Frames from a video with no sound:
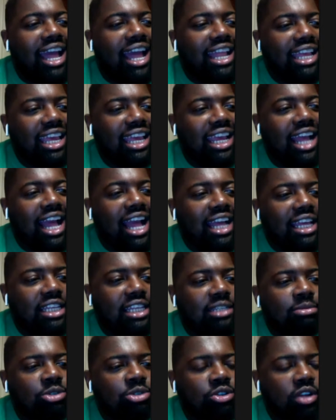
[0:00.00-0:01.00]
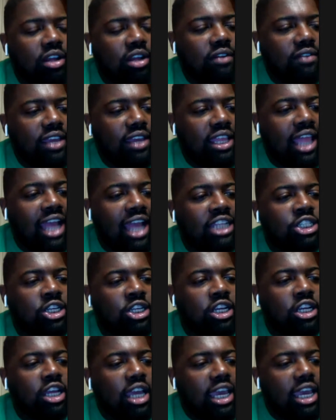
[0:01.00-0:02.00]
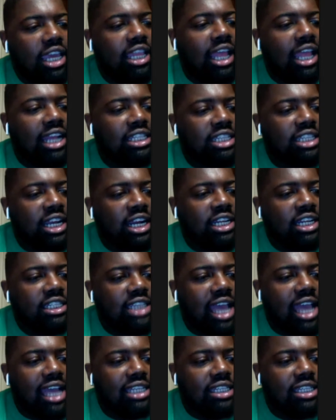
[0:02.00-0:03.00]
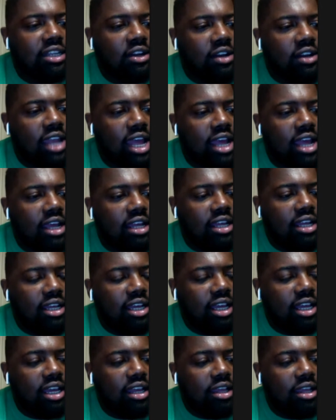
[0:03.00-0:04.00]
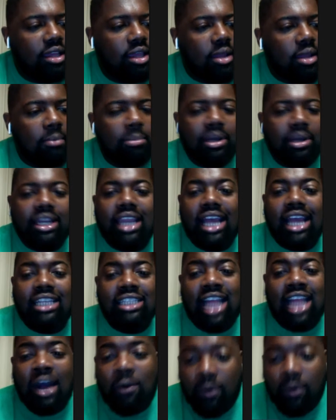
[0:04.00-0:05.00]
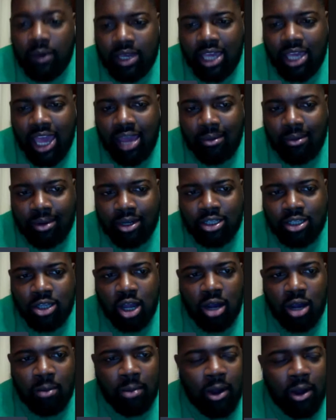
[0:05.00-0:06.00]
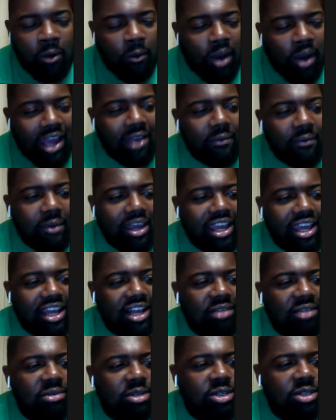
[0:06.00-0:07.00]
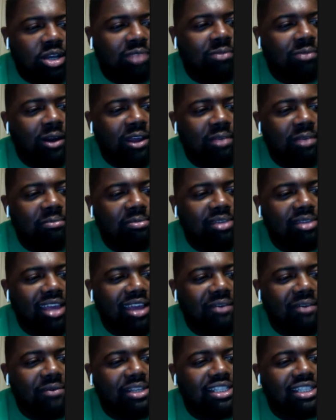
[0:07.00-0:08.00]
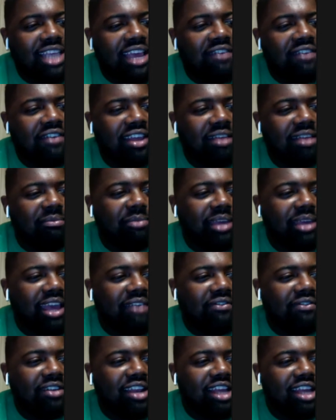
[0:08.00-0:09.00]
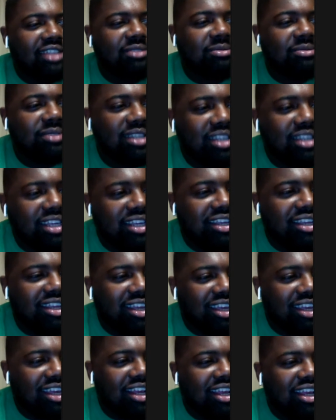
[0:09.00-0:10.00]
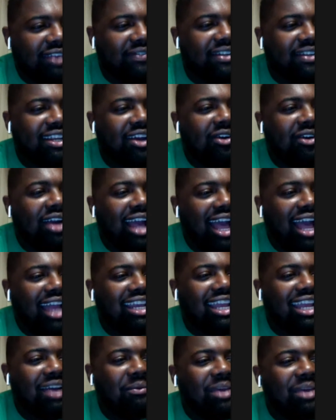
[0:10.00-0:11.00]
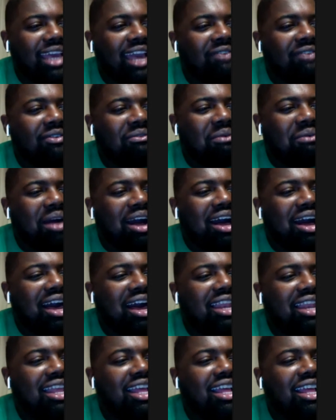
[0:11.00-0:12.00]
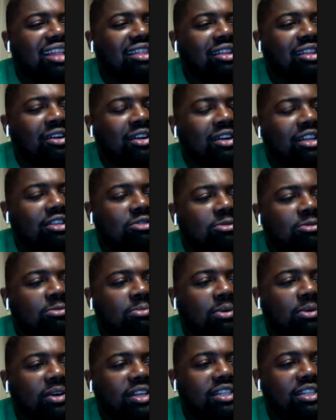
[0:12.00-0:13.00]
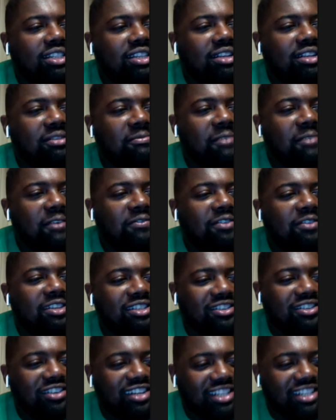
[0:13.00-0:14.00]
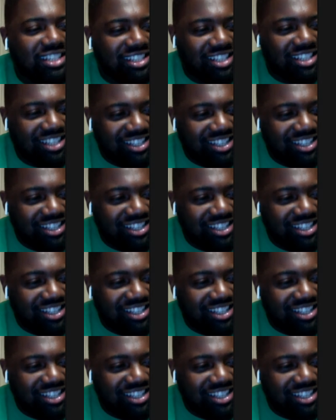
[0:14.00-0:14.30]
he got to get some film. He like Jaren Jackson on that end. But that's not what we came here to talk about, White. When it comes to talk about NBA, we save the NBA for next week. Mm-hmm. Even though, goddamn, we gave up 132 points to Memphis Grizzlies.